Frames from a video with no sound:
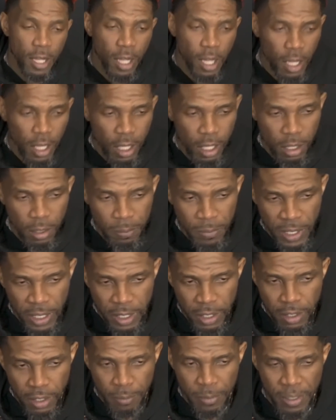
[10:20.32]
Oh
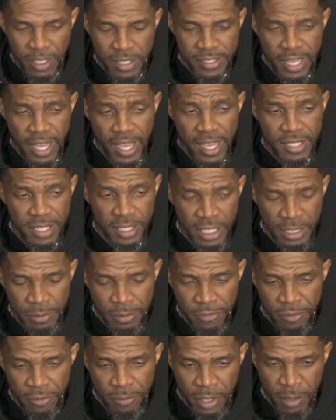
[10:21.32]
man, I mean, sky's the limit
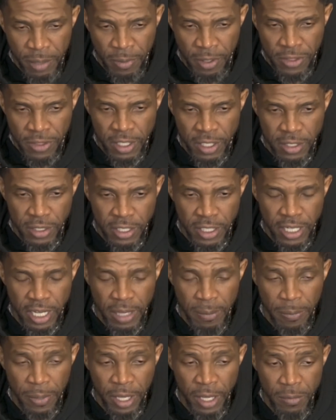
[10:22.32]
for Bam. I think the thing that
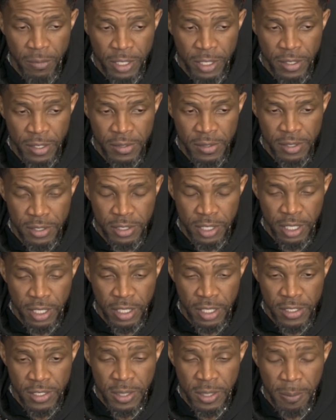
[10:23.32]
Bam does
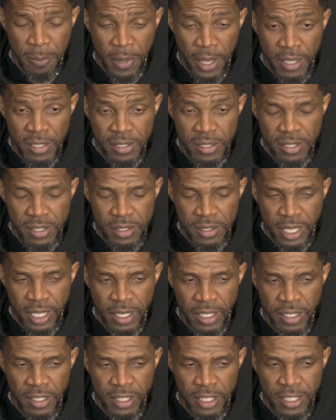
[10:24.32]
does the best is that
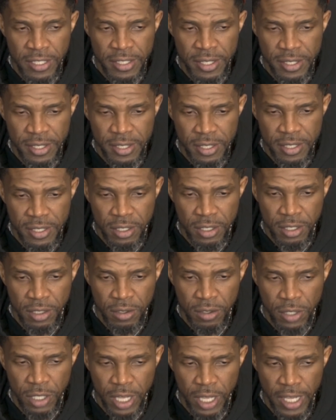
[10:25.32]
he listens. You know,
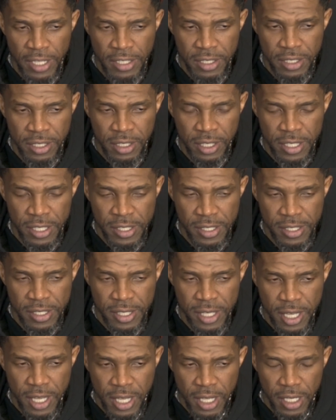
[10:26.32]
he actually listens
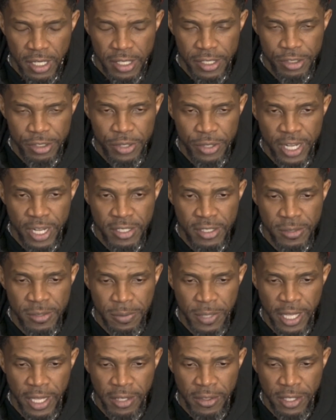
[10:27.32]
and he tries to
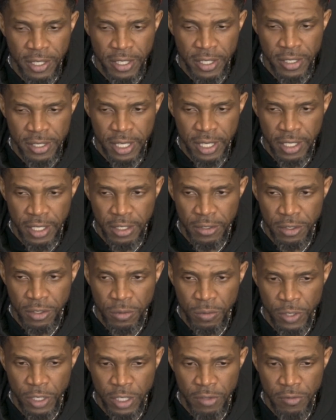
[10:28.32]
apply the things that you know
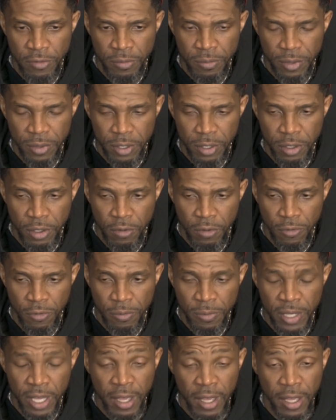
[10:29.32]
we give him. You know, for
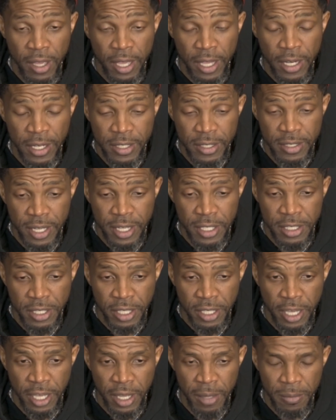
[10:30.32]
me, I, at this stage of the
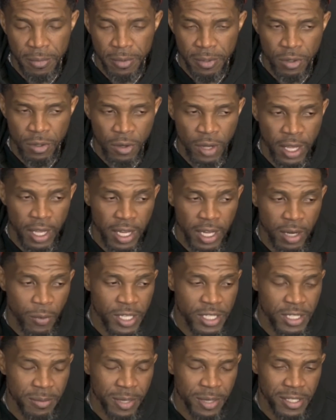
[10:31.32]
game, you know, I hate
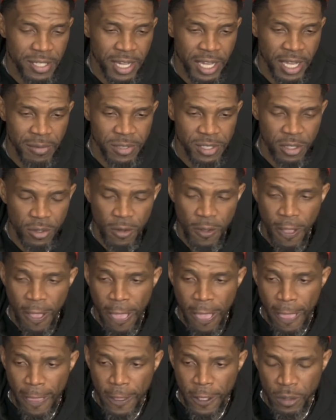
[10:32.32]
wasting my time. So,
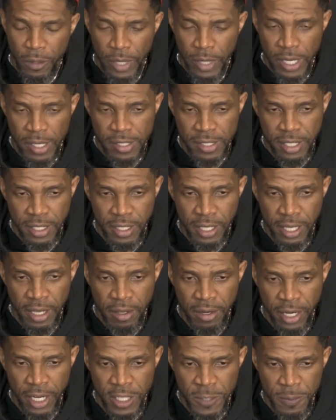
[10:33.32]
you know, when I sit down
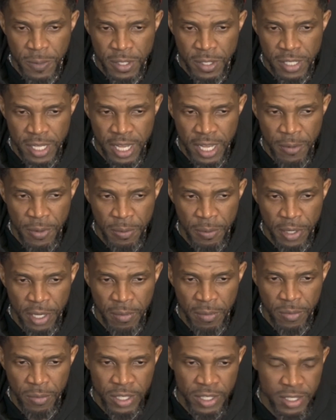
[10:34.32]
and I spend time with
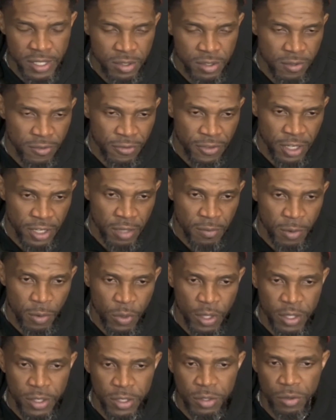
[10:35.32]
Bam, whether it's on film or
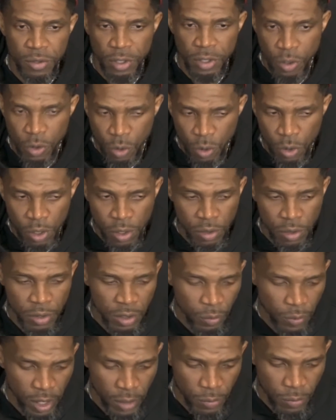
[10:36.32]
whether it's on the court or in the
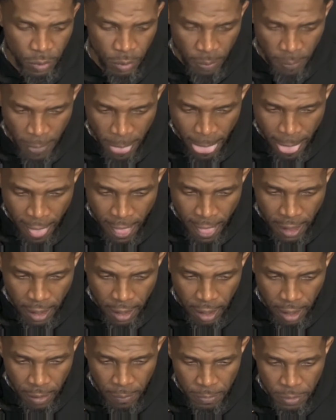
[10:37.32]
weight room,
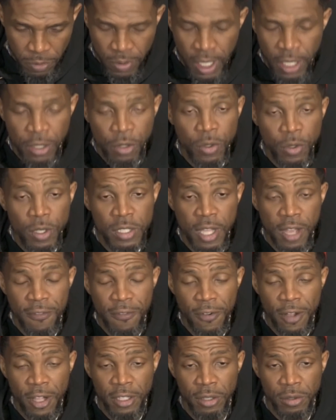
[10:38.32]
um, you know, I know it's not
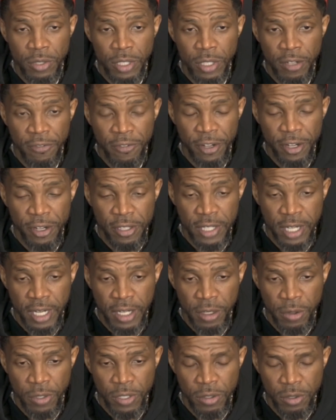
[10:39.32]
falling on deaf ears, and I
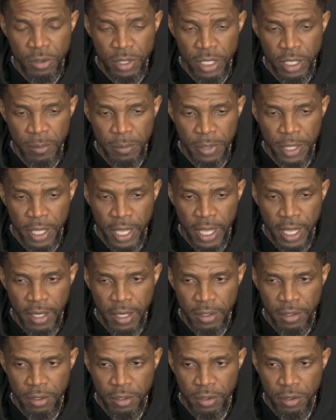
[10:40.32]
know it's going to get applied.
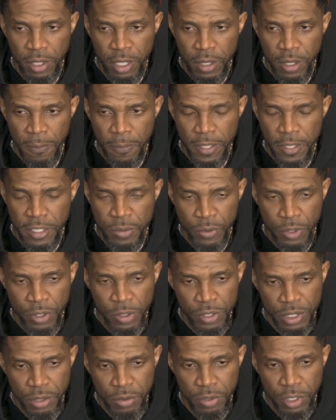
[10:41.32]
You know, um, he's a real
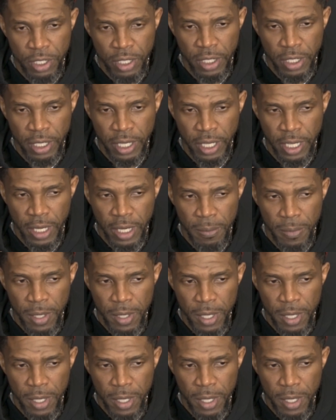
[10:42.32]
student of the game,